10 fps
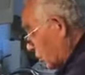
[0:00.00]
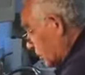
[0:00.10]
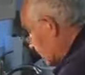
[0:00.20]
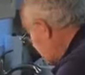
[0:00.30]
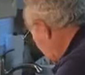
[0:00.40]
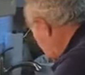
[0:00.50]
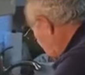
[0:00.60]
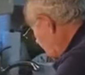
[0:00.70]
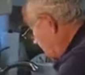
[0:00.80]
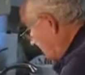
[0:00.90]
good
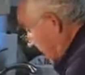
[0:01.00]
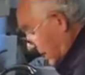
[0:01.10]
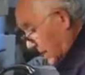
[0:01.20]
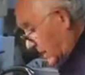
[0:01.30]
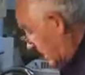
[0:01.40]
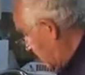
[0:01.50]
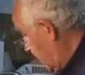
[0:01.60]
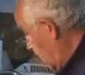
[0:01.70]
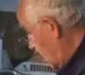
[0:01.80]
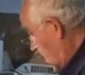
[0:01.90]
steak, nice.
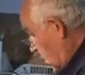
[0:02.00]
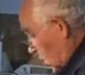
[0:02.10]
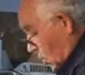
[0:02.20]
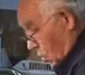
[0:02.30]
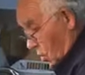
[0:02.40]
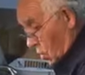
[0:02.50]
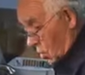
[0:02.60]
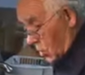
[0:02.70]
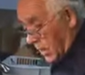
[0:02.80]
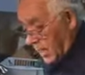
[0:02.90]

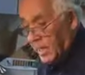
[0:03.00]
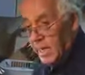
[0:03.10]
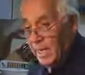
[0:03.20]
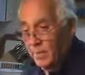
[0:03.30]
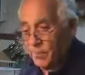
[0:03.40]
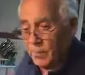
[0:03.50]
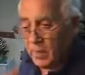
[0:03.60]
Okay, now,